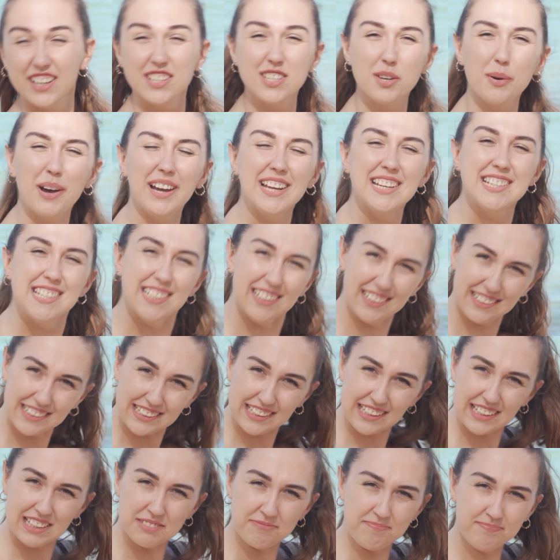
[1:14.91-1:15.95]
So
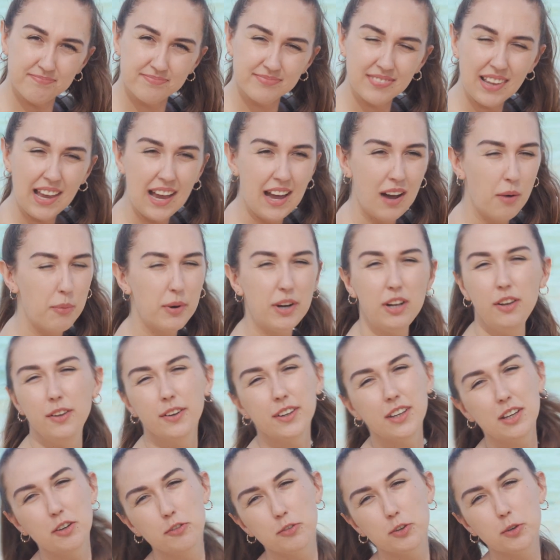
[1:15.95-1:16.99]
ideally, we're
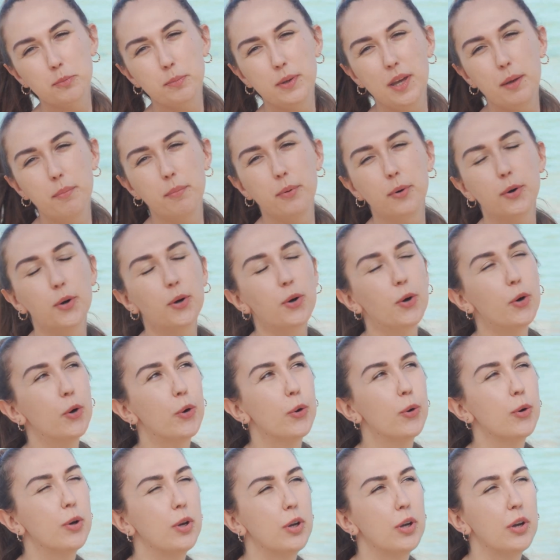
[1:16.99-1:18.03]
looking for
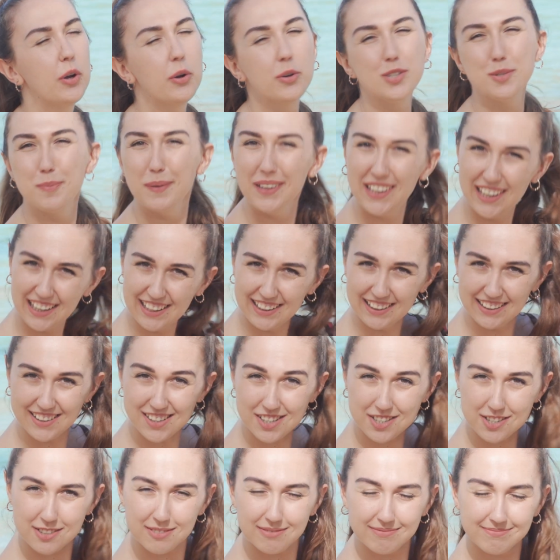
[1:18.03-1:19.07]
people who speak
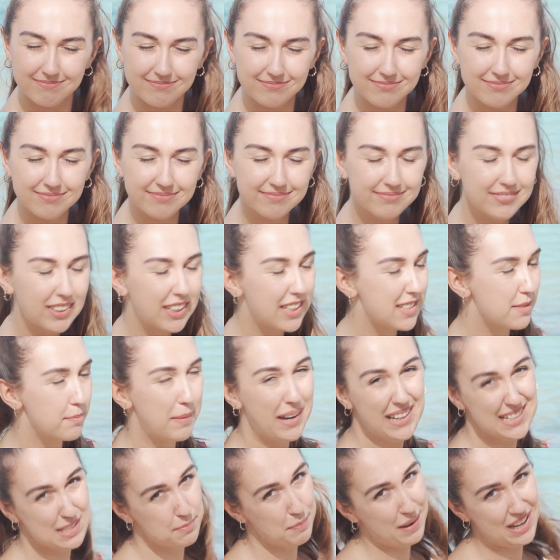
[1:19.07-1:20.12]
English, because
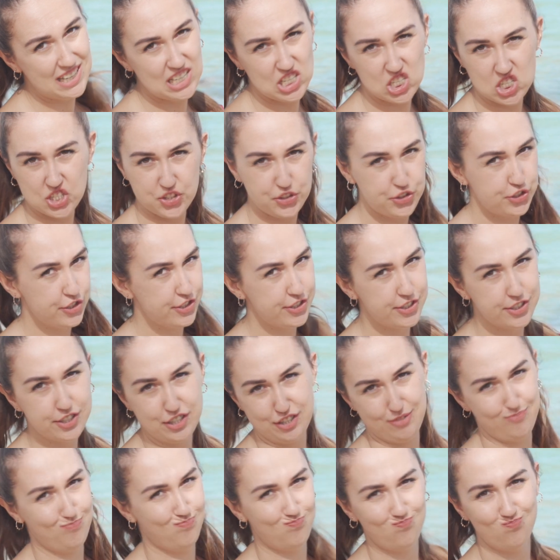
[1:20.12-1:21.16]
my Spanish is just
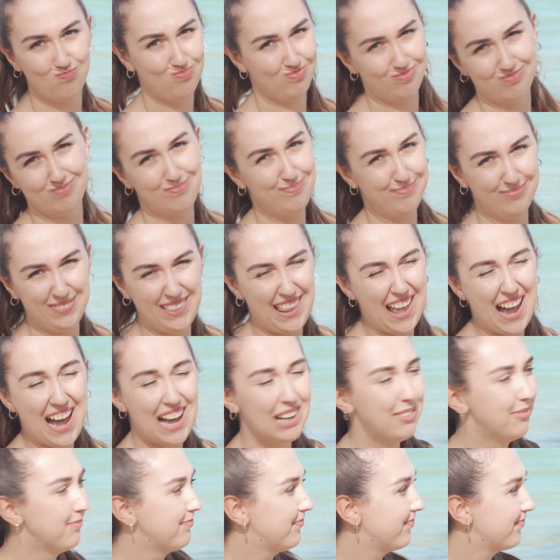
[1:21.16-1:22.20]
nah.
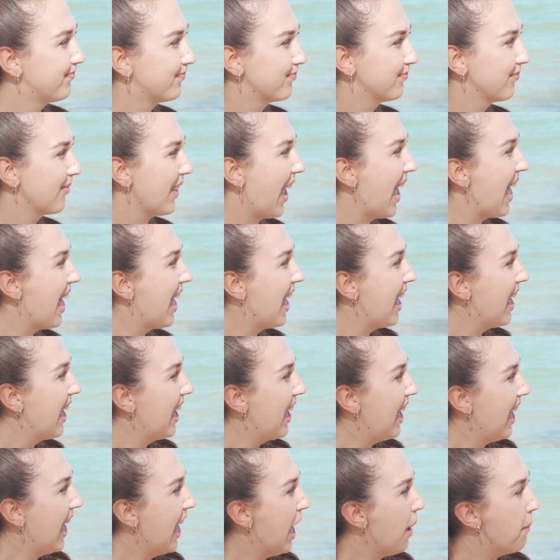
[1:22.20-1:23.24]

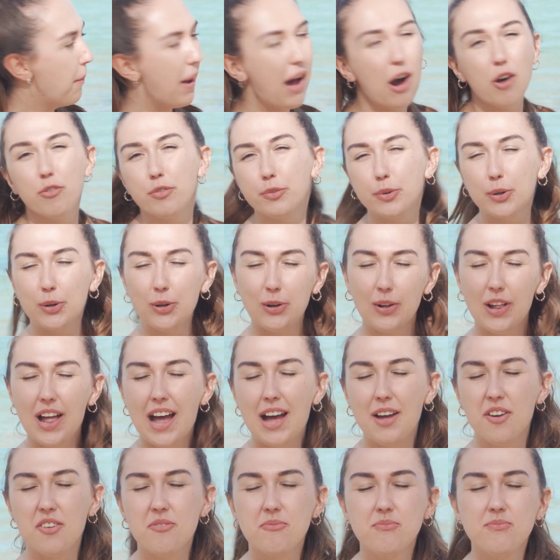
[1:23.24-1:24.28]
But overall,
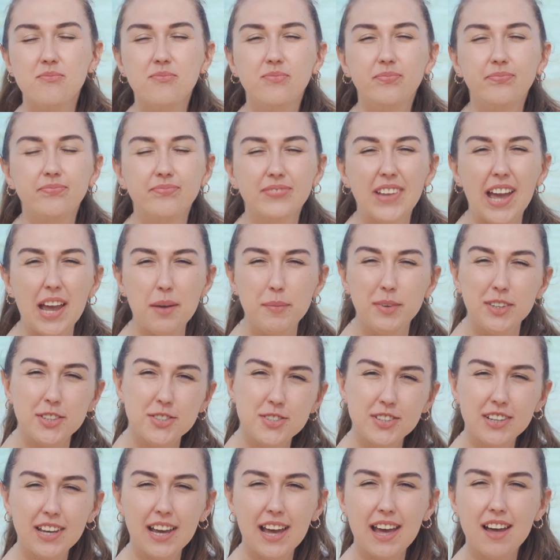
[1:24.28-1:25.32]
I'm aiming
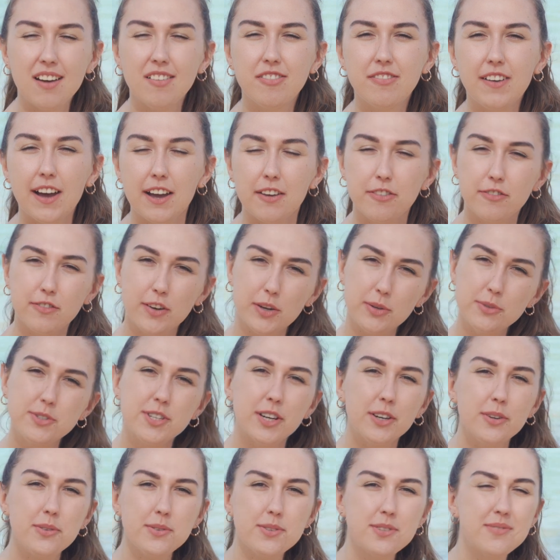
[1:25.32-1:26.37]
to get 5
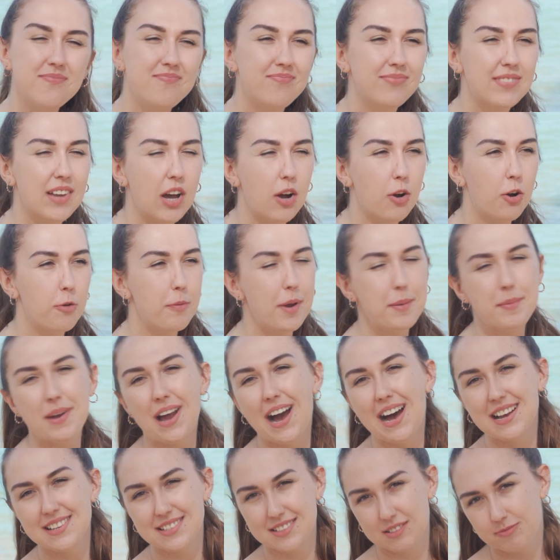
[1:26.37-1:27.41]
photos, or maybe
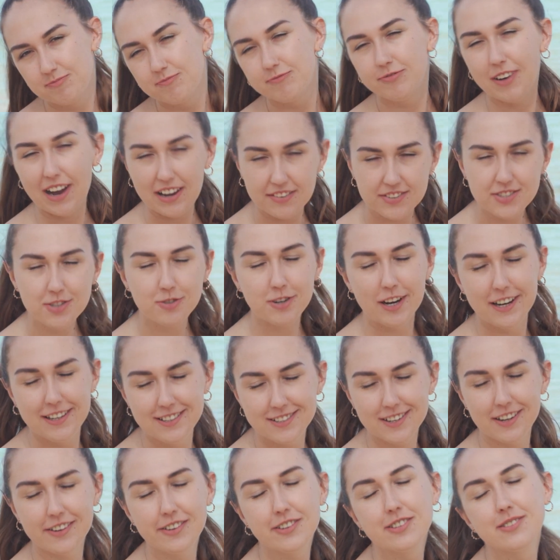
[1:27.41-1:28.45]
ask 5
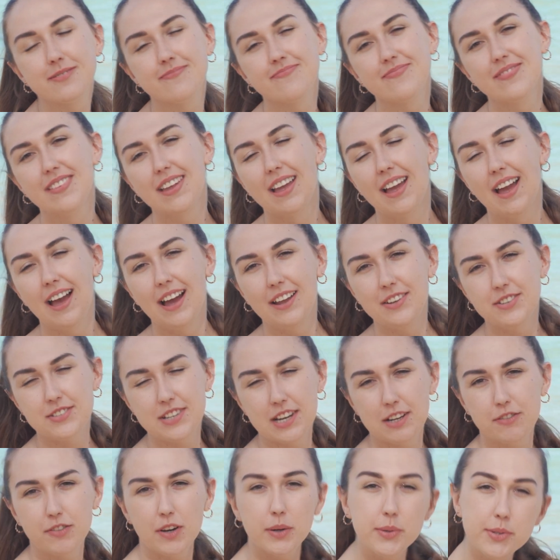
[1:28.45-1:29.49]
strangers to
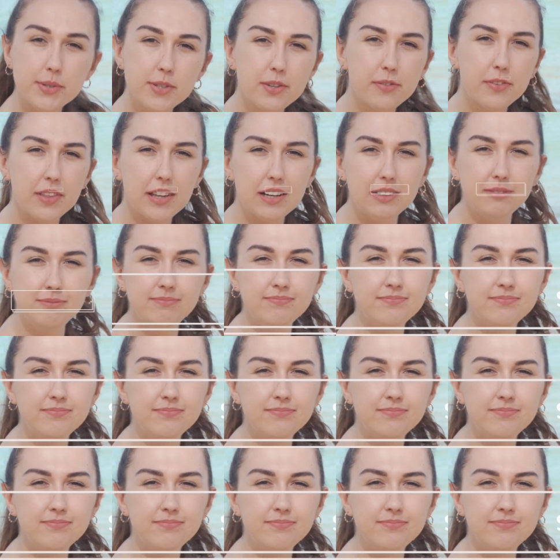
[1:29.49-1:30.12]
take photos of them.